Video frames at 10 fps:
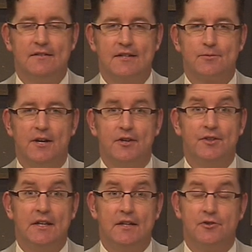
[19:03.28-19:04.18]
That's why you
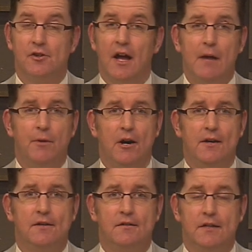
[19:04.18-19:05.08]
need it in your
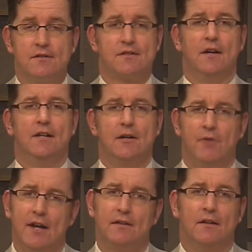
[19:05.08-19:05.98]
library. You need to study it
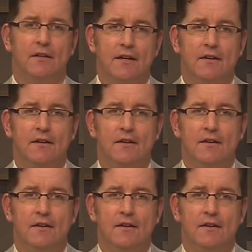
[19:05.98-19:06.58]
regularly